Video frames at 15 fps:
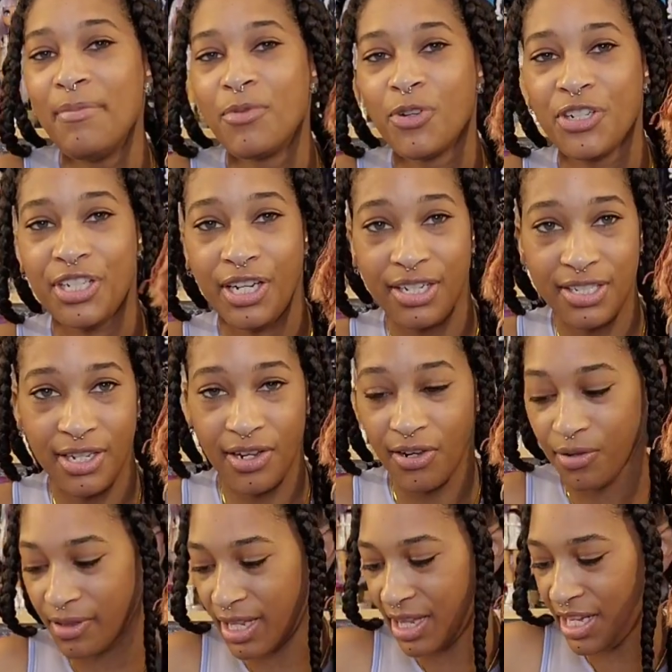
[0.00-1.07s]
more
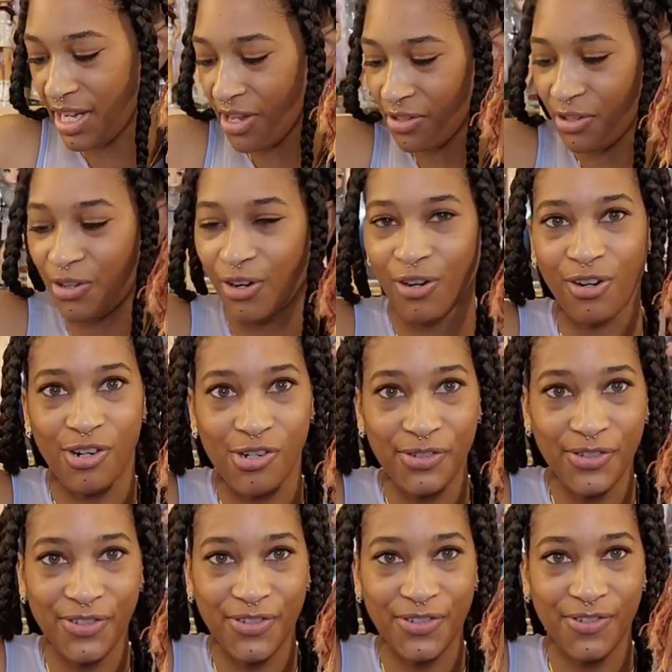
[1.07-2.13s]
detailed than the other
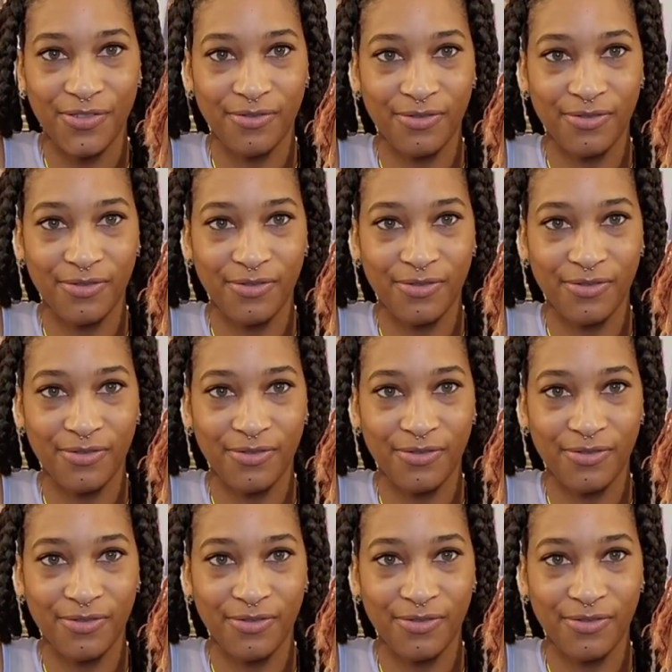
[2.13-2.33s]
girls